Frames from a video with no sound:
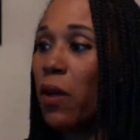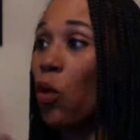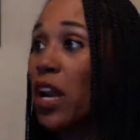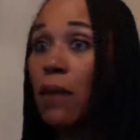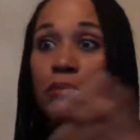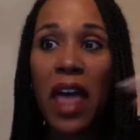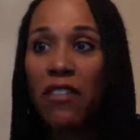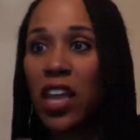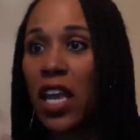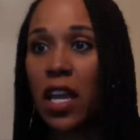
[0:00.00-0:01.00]
when I'm
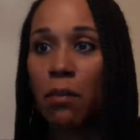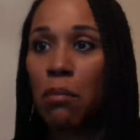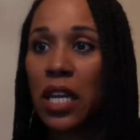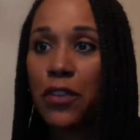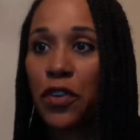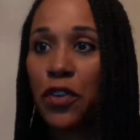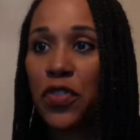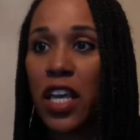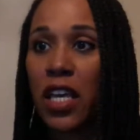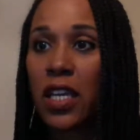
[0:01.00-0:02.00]
navigating many different
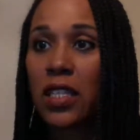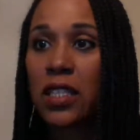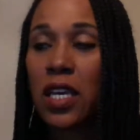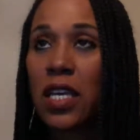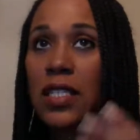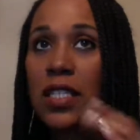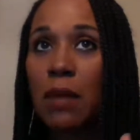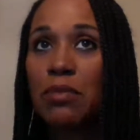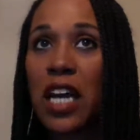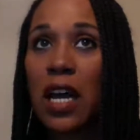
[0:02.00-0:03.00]
things,
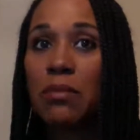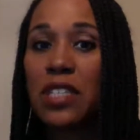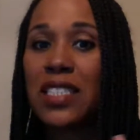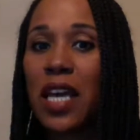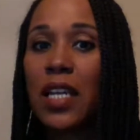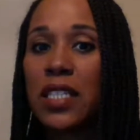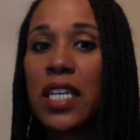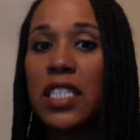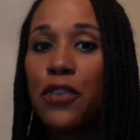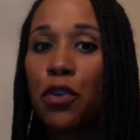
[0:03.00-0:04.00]
sometimes it's not as
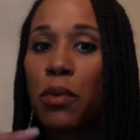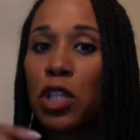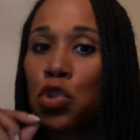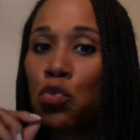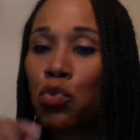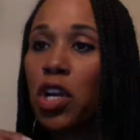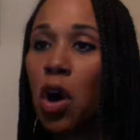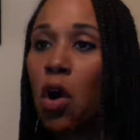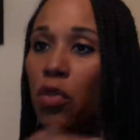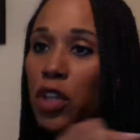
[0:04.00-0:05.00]
easy for me to
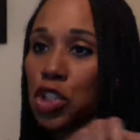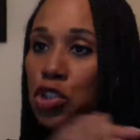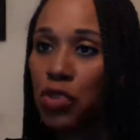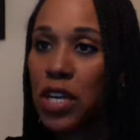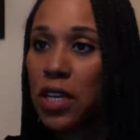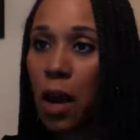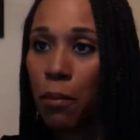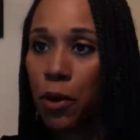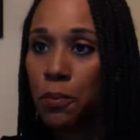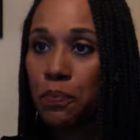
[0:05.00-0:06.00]
recall the street
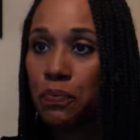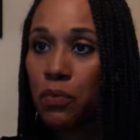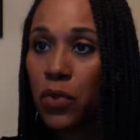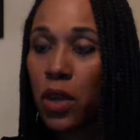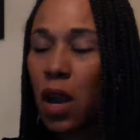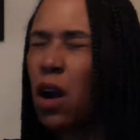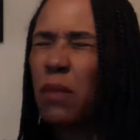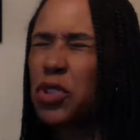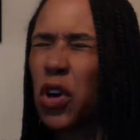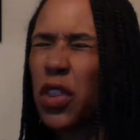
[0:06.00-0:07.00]
number, or I'm
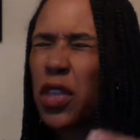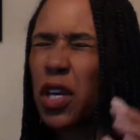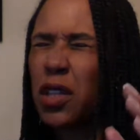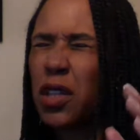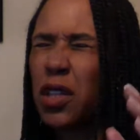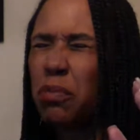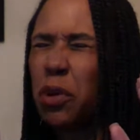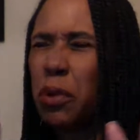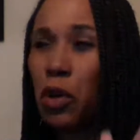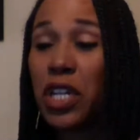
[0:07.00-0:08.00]
sorry, the
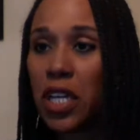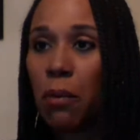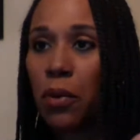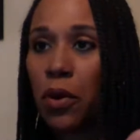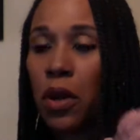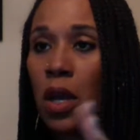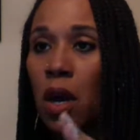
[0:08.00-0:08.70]
building number,